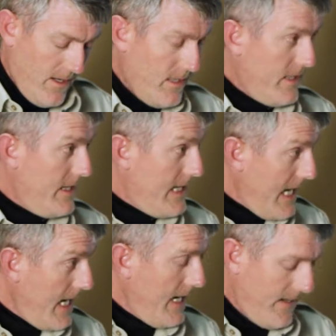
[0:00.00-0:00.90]

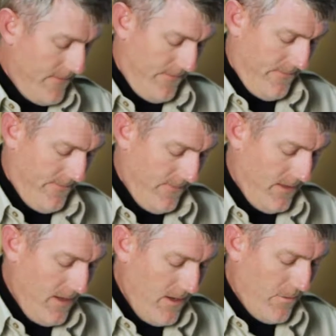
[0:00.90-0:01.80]
Today,
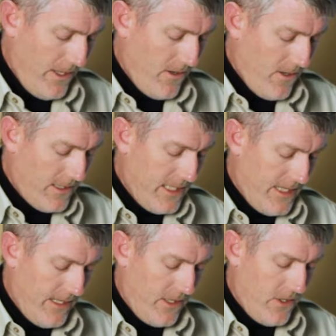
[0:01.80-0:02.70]
we are all
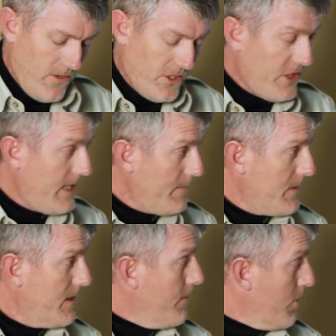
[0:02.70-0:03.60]
taking a huge
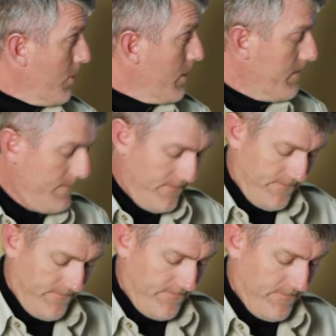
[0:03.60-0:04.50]
step forward.
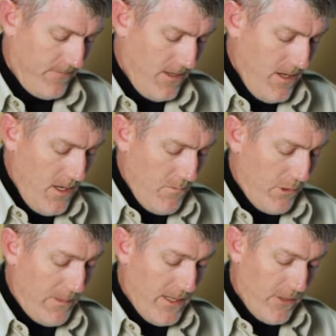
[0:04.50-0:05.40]

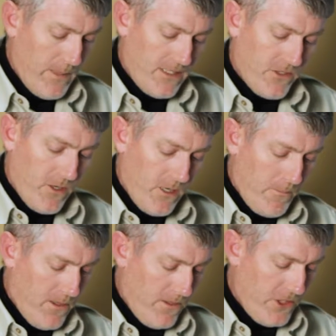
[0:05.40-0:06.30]
Propelled by strong
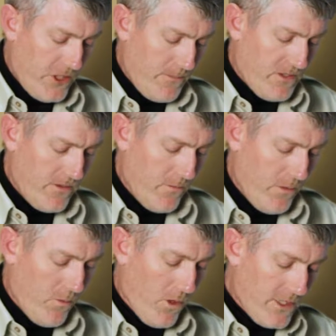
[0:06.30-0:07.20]
partnerships, we
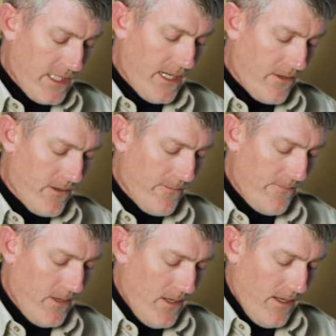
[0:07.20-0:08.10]
will work together
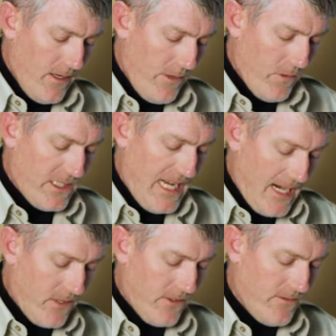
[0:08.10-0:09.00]
and we will
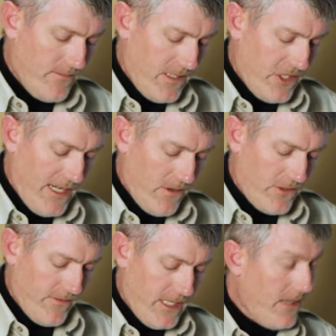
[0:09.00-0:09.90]
tackle the challenge
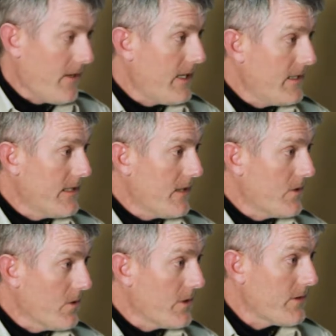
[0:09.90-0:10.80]
of getting our kids
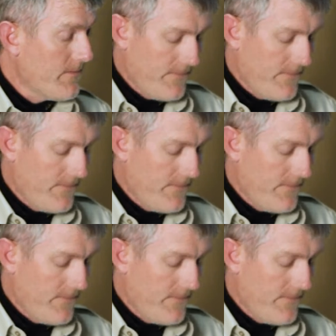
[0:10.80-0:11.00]
outdoors.